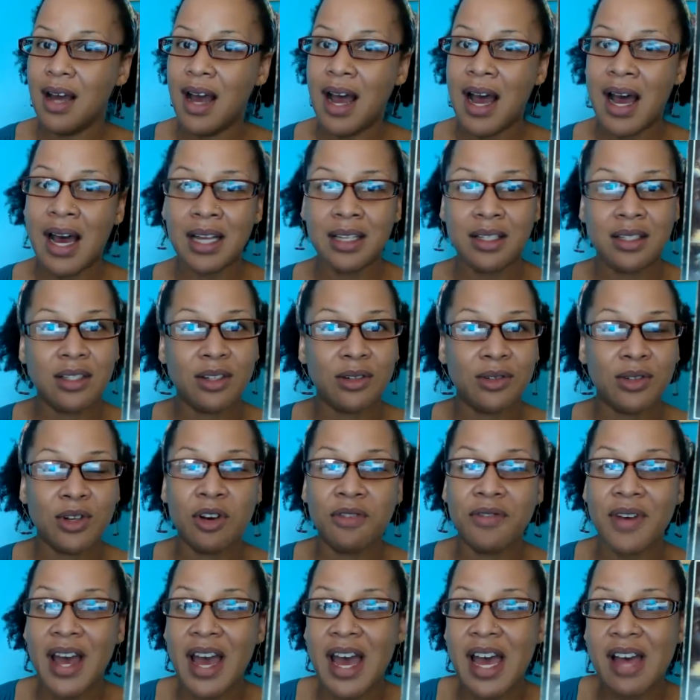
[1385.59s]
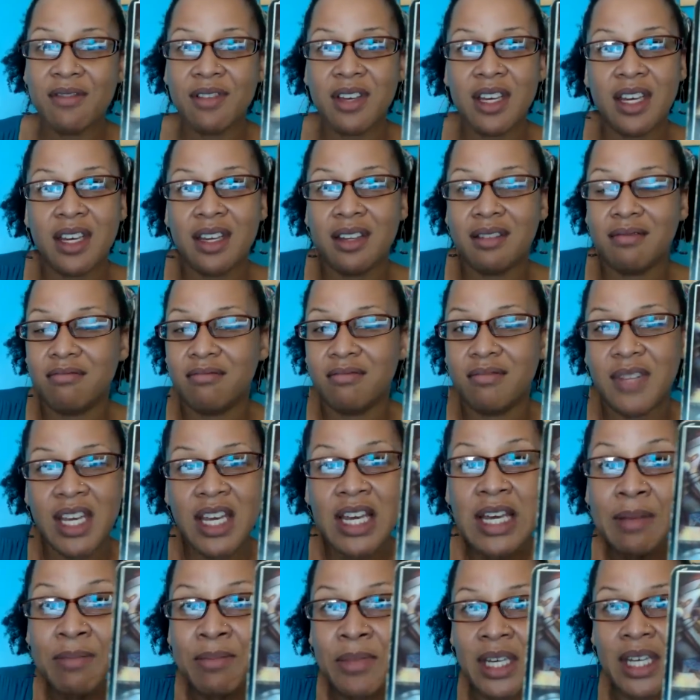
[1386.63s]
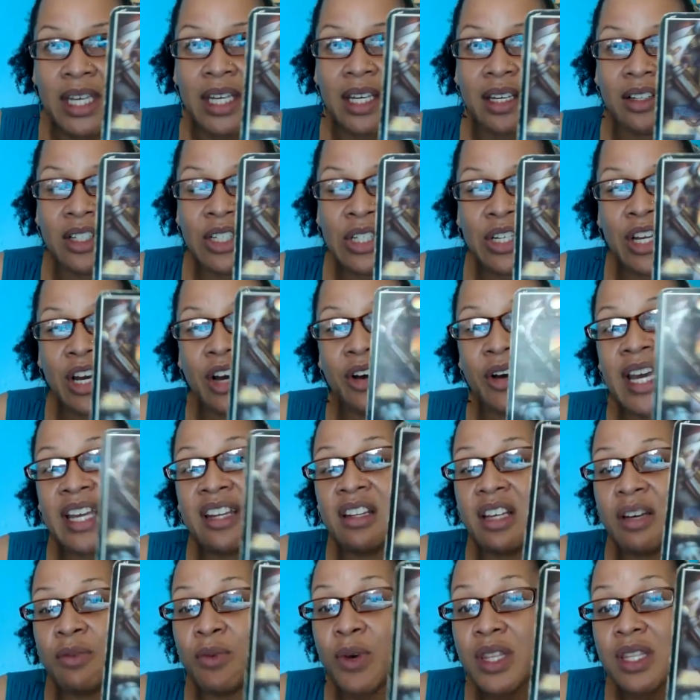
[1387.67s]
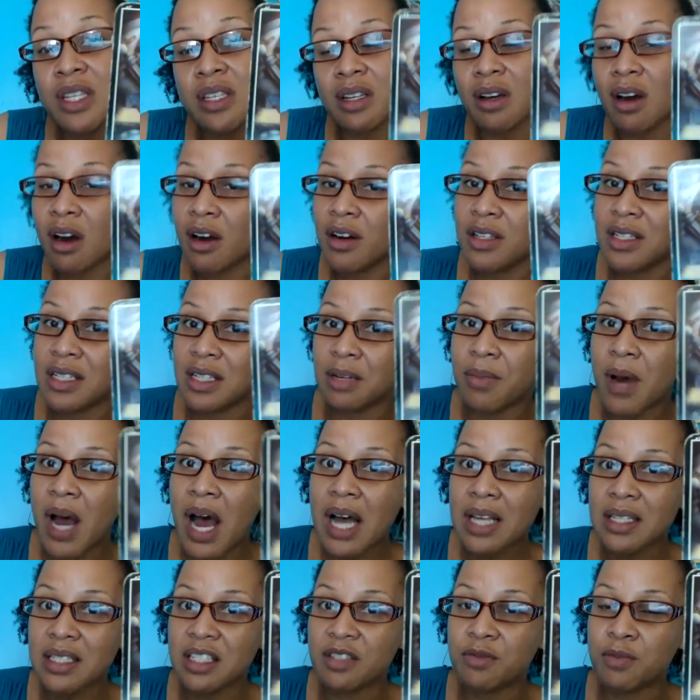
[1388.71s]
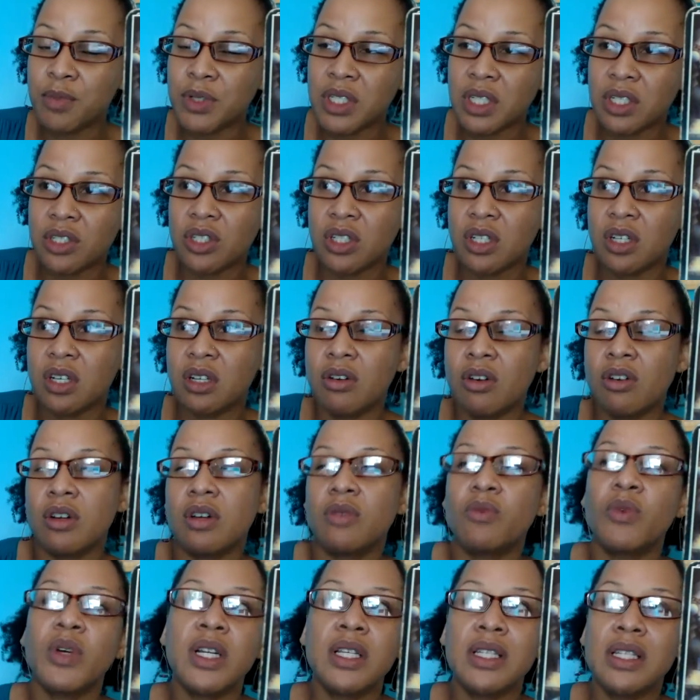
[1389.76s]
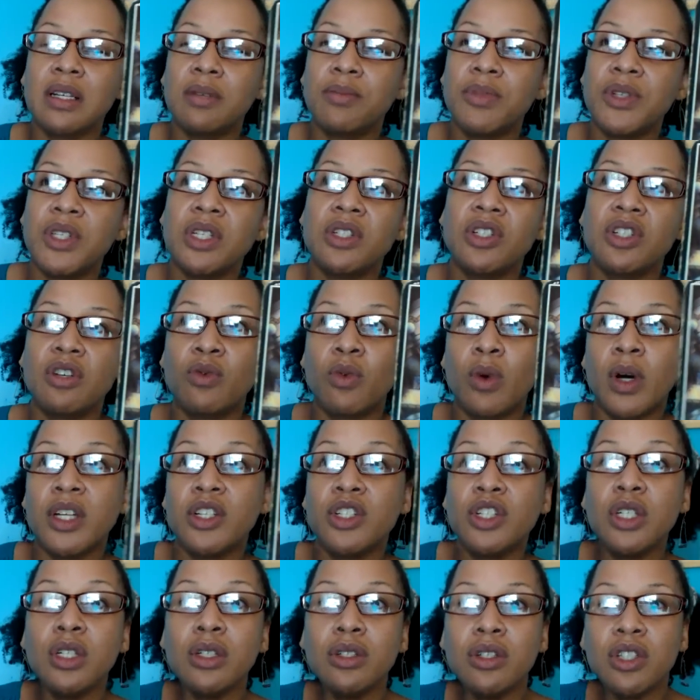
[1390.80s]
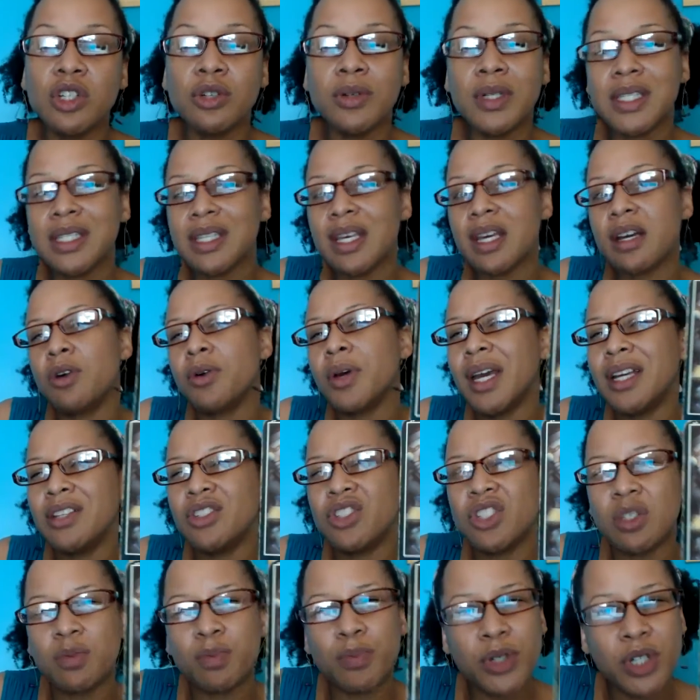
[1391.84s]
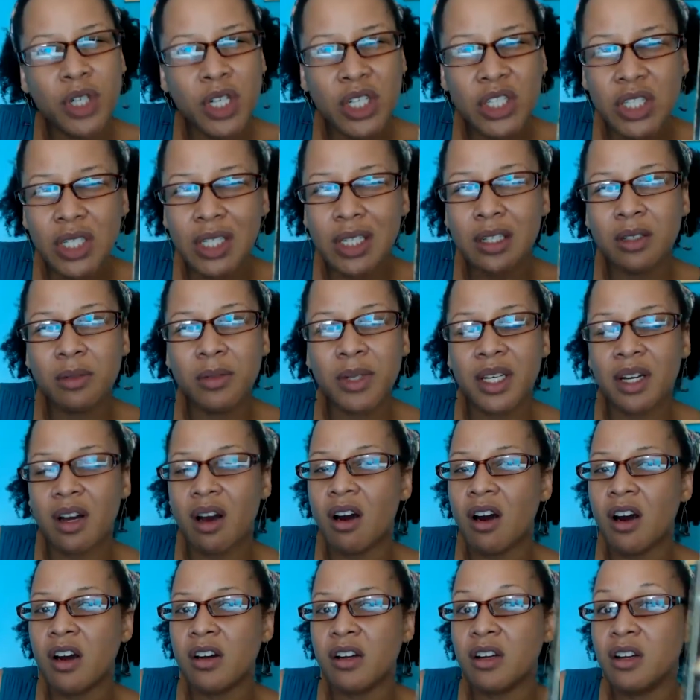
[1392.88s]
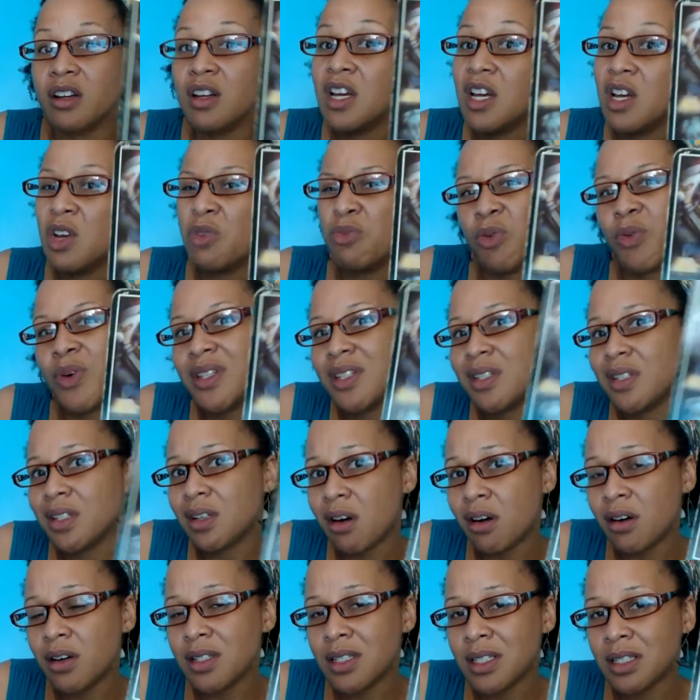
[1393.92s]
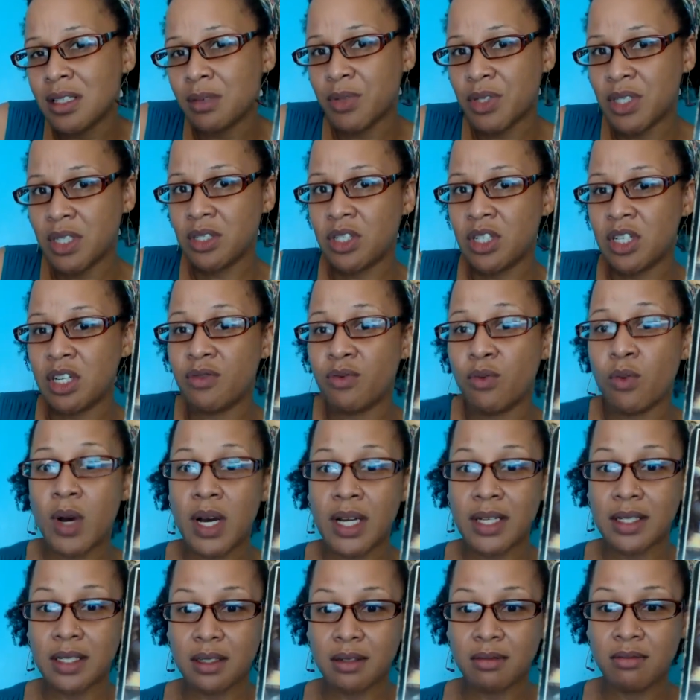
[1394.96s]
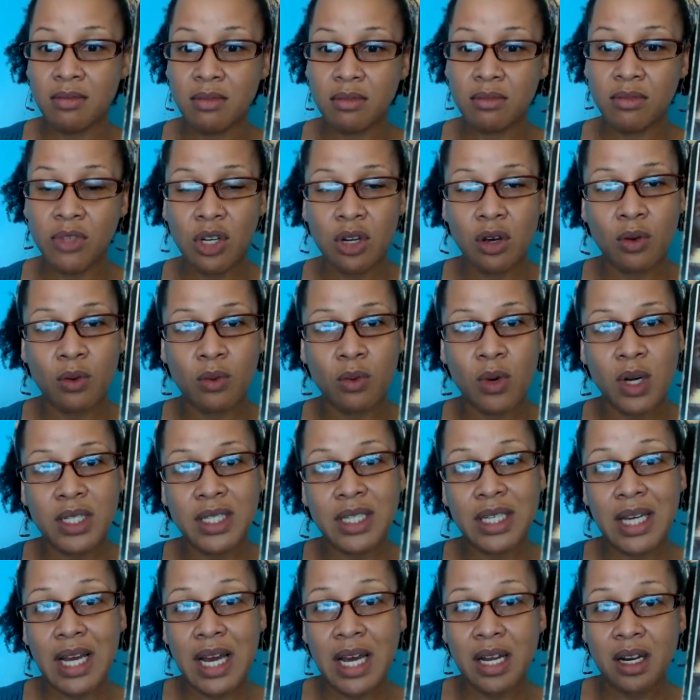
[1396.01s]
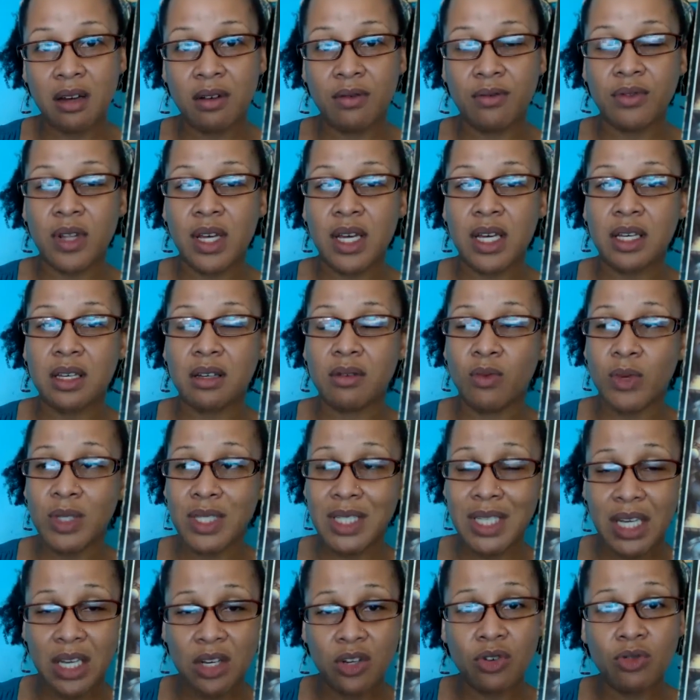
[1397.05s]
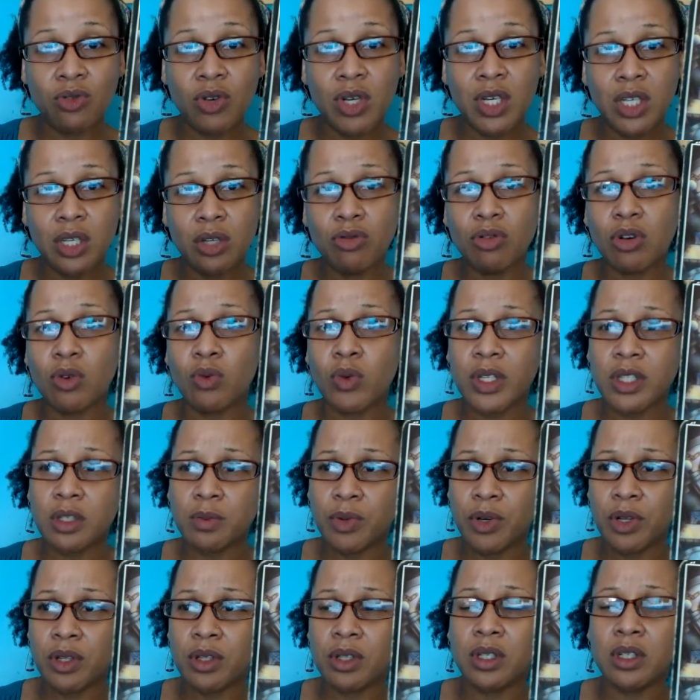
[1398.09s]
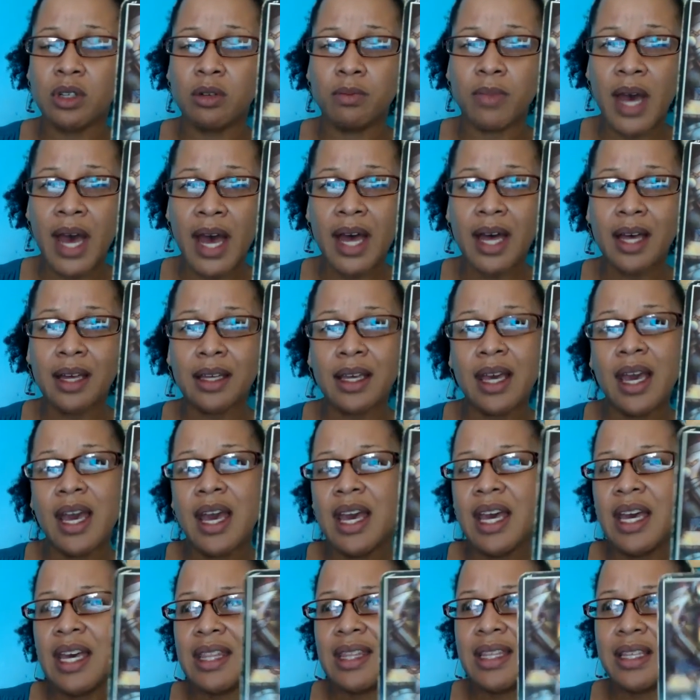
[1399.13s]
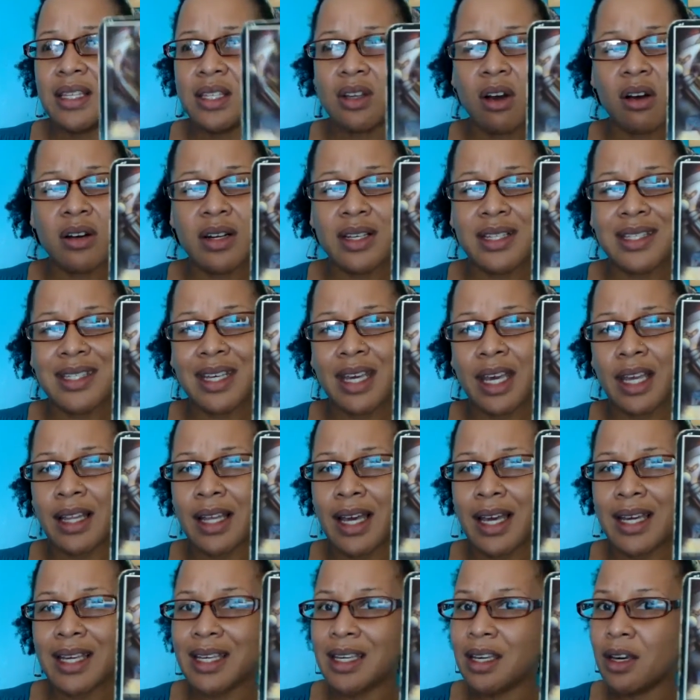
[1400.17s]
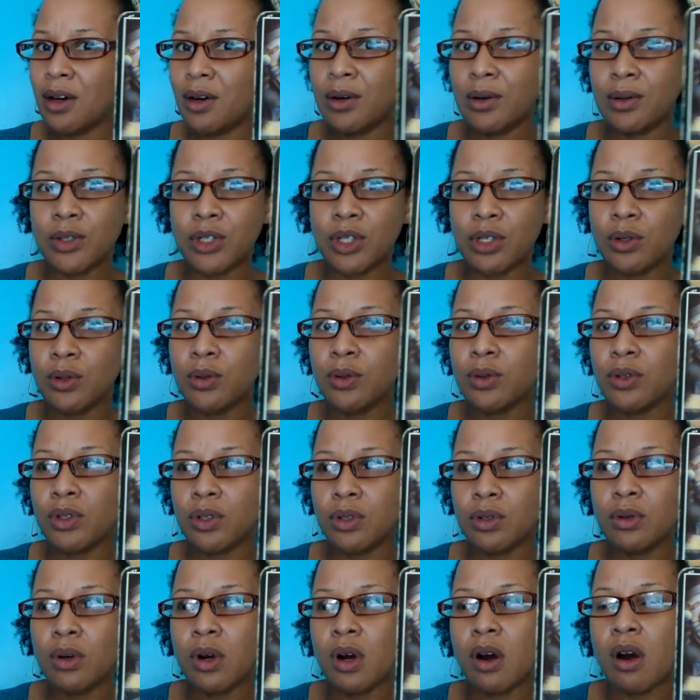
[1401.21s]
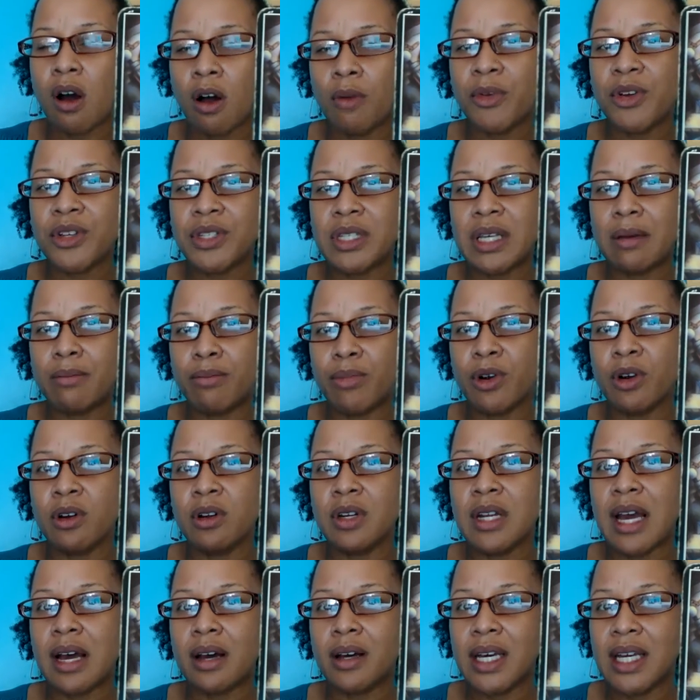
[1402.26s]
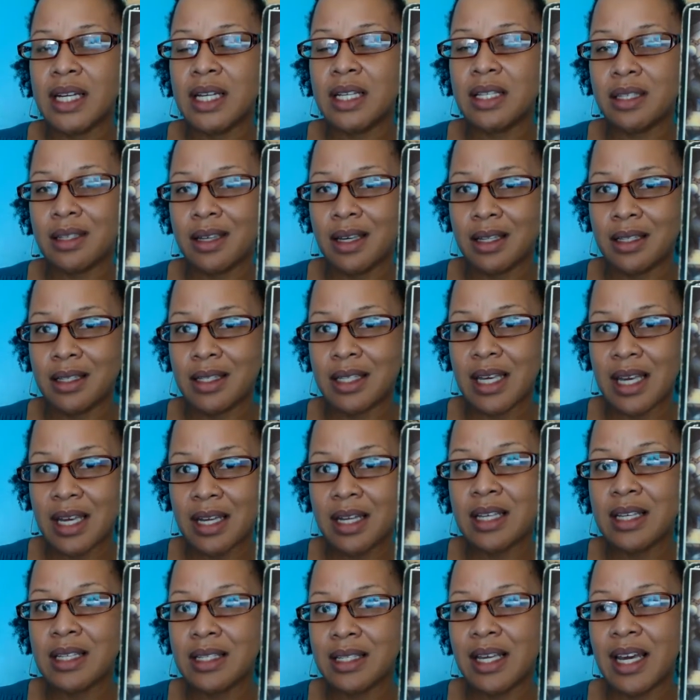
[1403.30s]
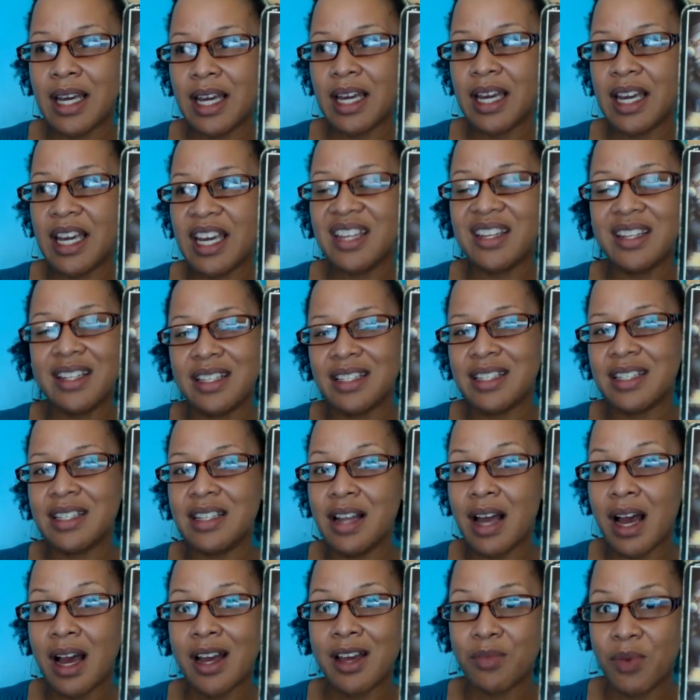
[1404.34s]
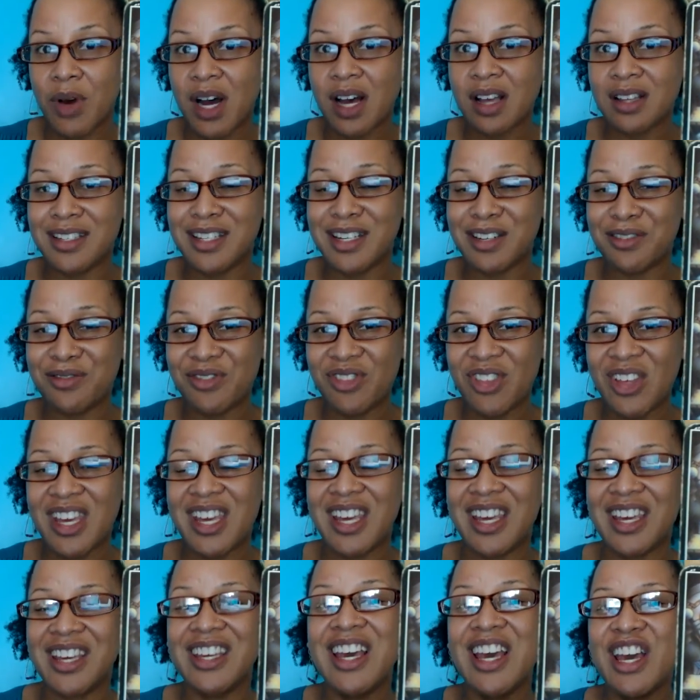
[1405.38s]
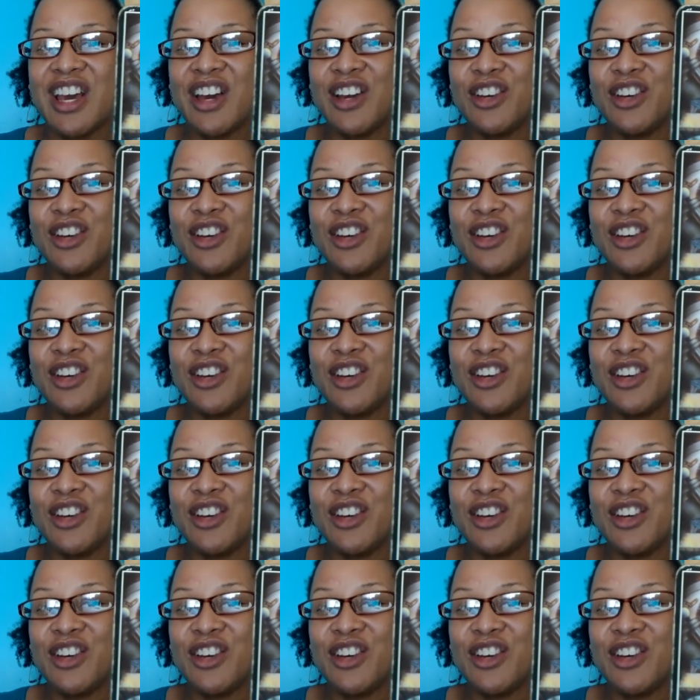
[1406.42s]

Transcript: I just don't know if I have it in me, you know. And when this card is in a positive position, or when it's in a position of what to do, it's like, okay, just push a little bit harder. But when this card is in the position of what, you know, what to kind of like, what's hindering you or what's pulling you back, this card is saying like, yo, you are almost at burnout, and it is not a positive thing.